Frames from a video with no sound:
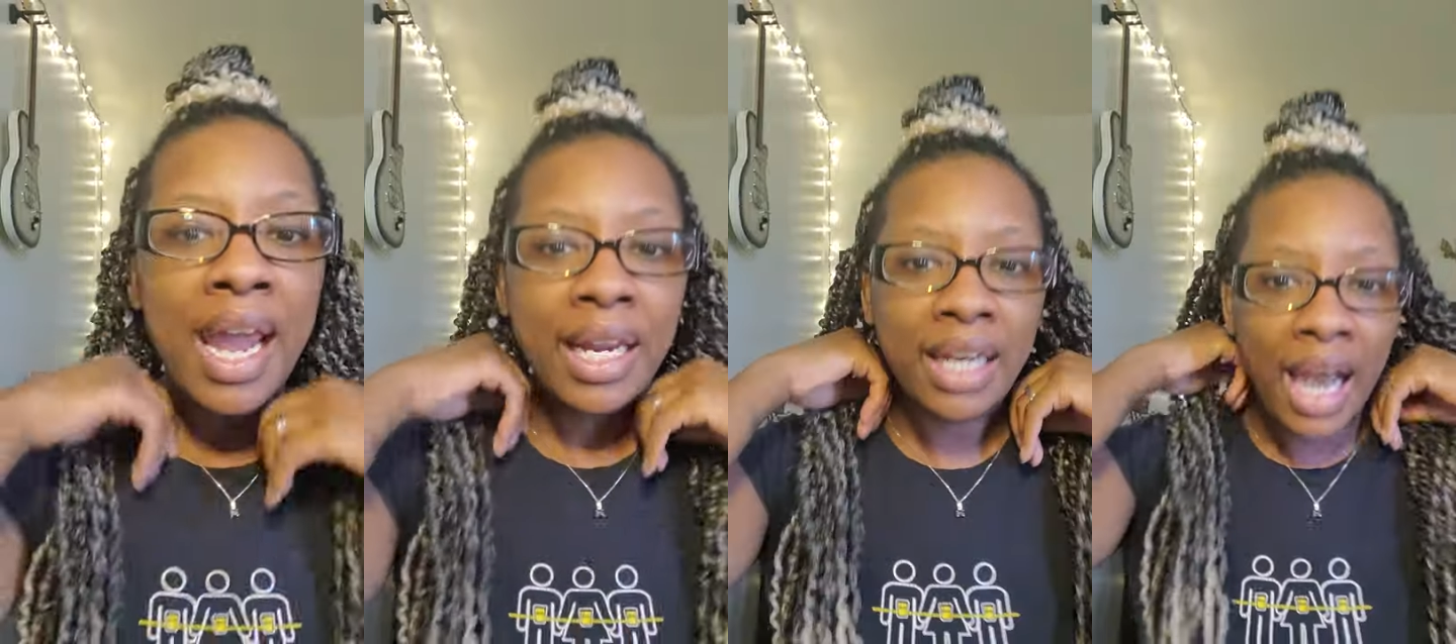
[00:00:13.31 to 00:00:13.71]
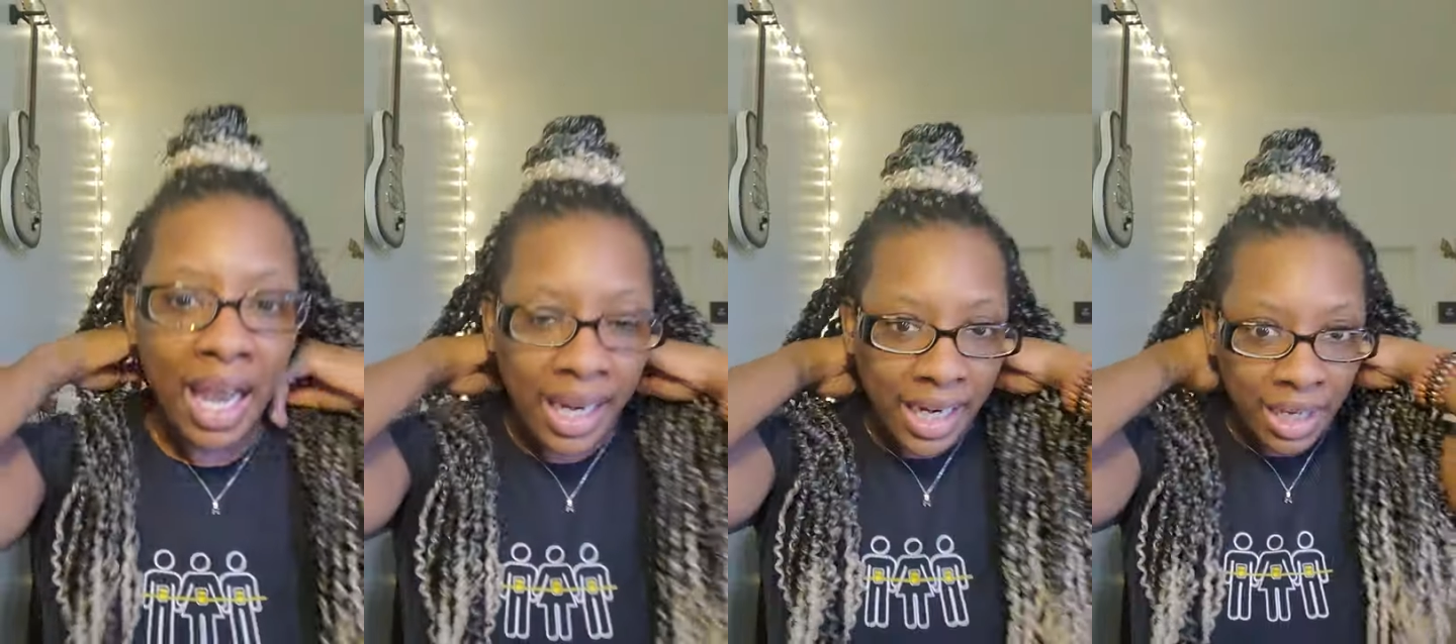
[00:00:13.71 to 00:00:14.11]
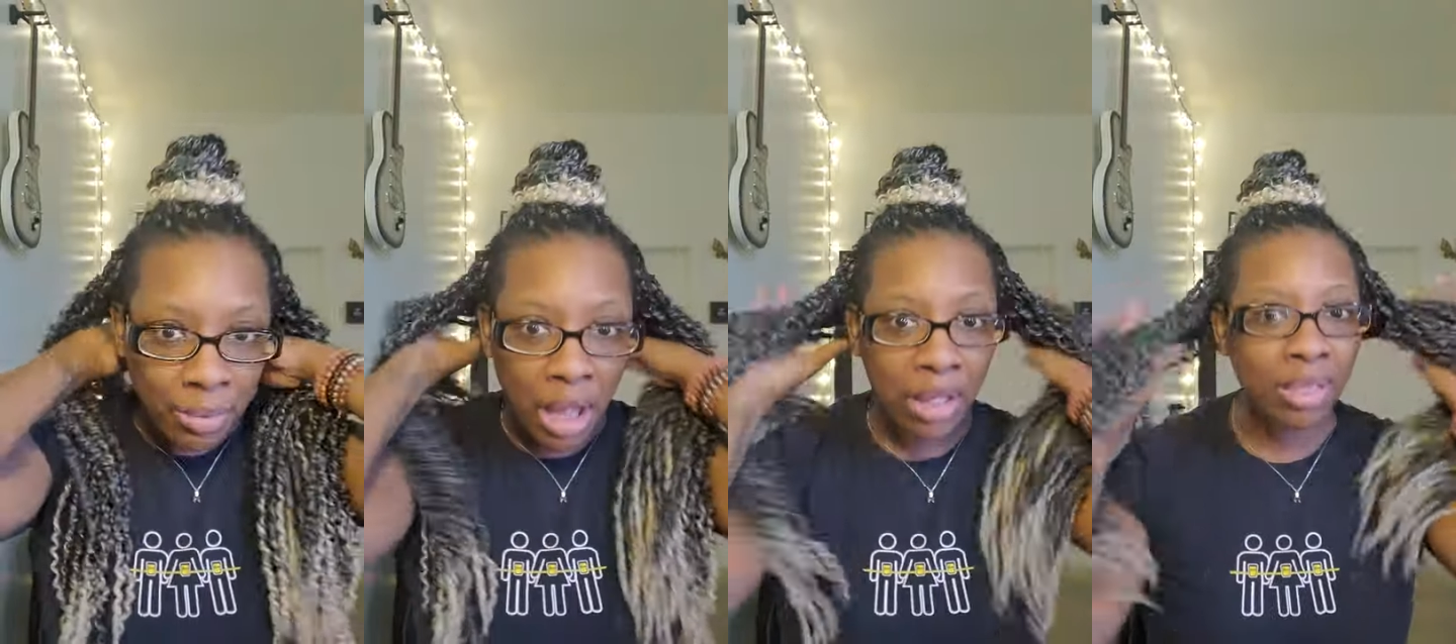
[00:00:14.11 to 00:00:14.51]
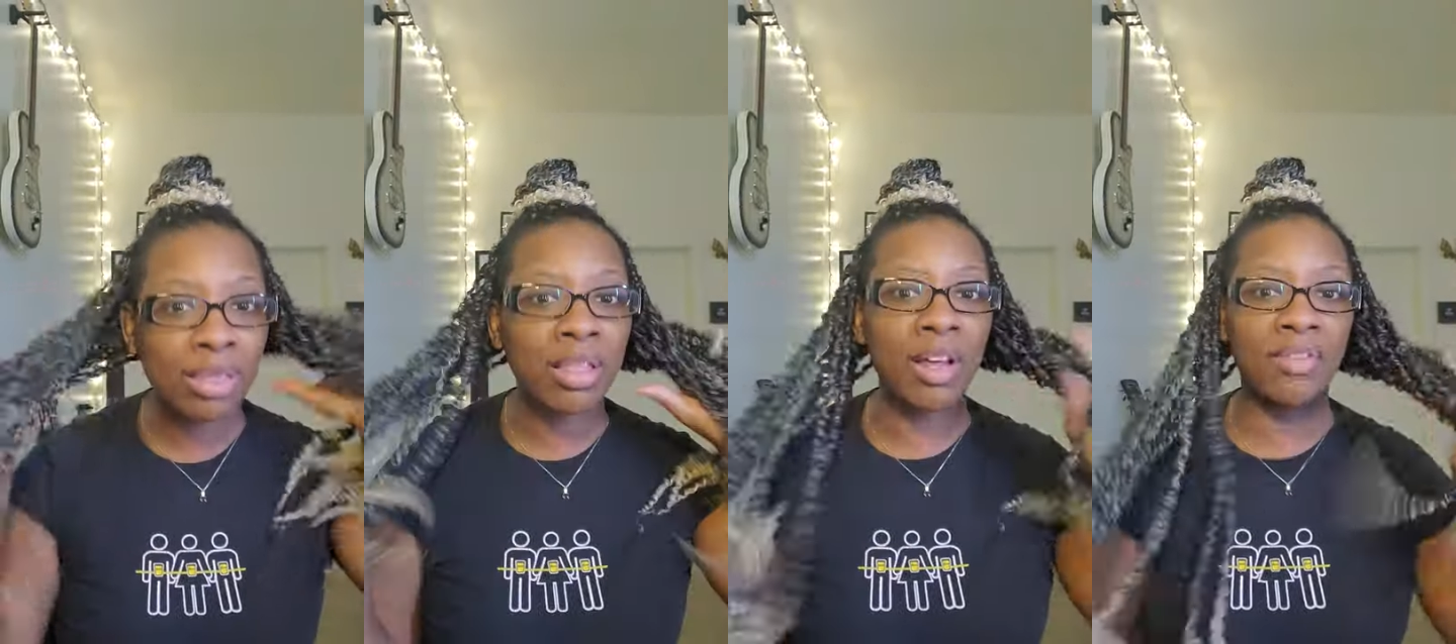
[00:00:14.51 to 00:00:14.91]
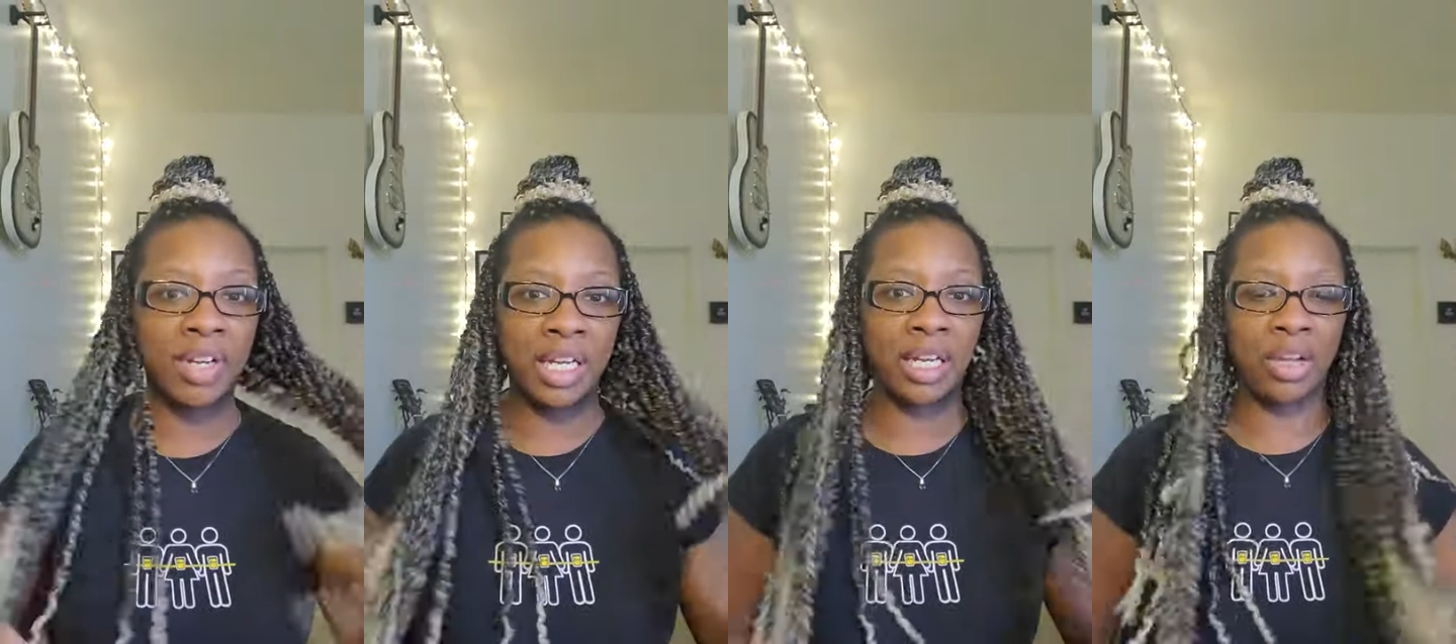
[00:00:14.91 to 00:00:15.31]
and I am
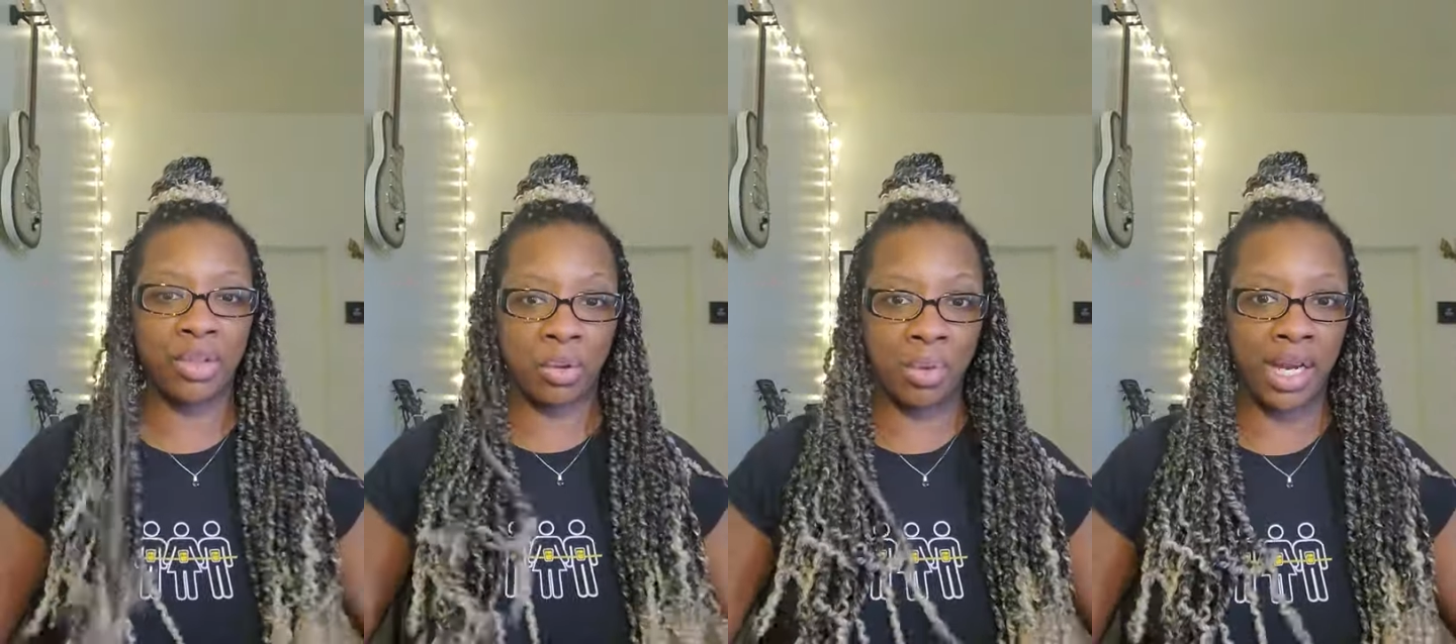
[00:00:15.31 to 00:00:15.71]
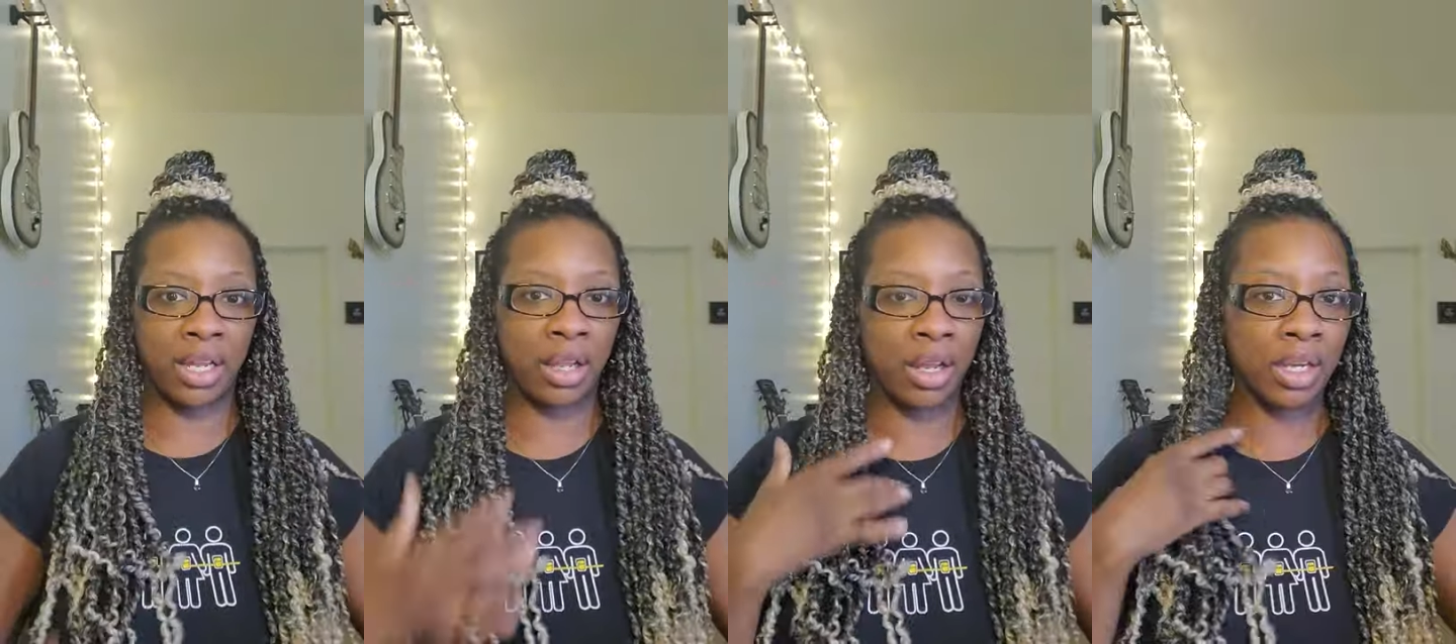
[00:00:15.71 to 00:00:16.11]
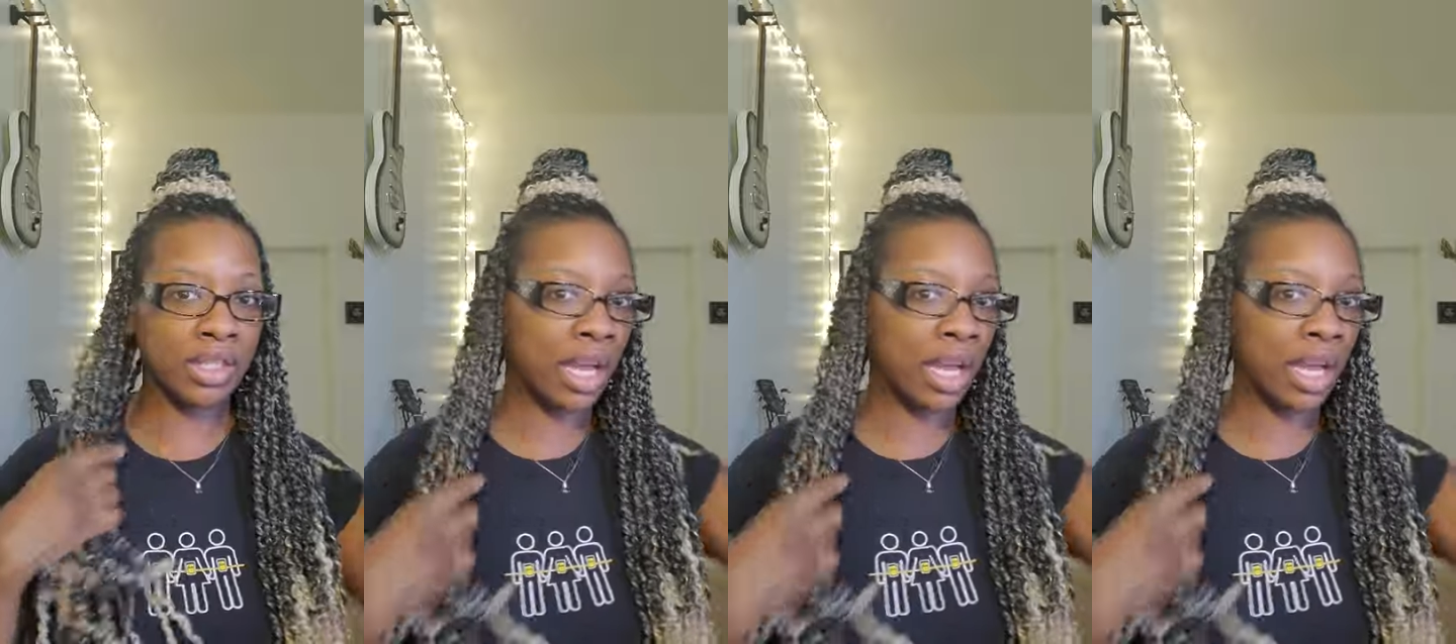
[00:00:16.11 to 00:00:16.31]
loving the way it looks.